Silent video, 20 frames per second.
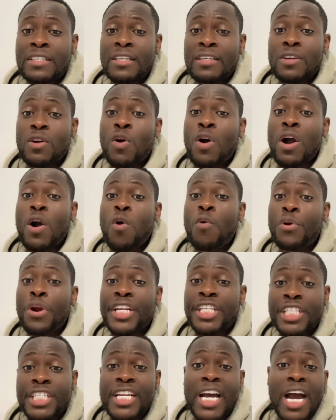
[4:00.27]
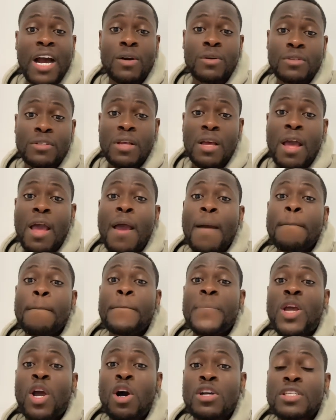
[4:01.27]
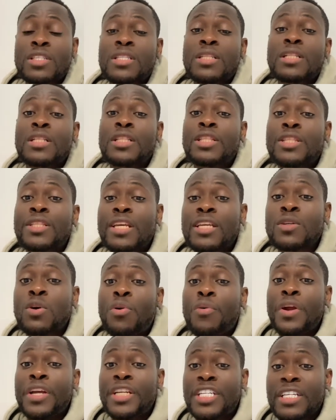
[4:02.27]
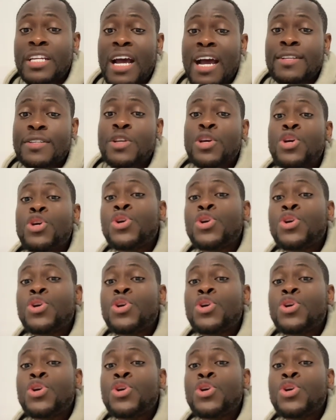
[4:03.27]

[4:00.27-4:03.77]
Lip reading: your originals. Because these originals,